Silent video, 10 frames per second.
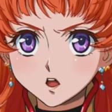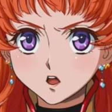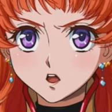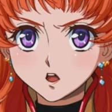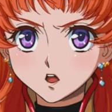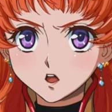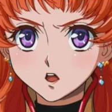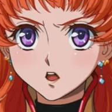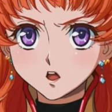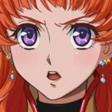
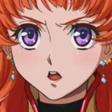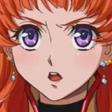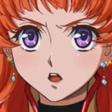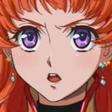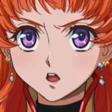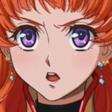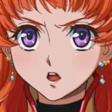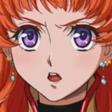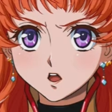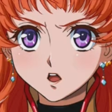
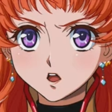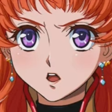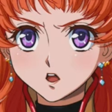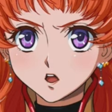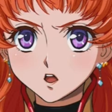(no one is talking)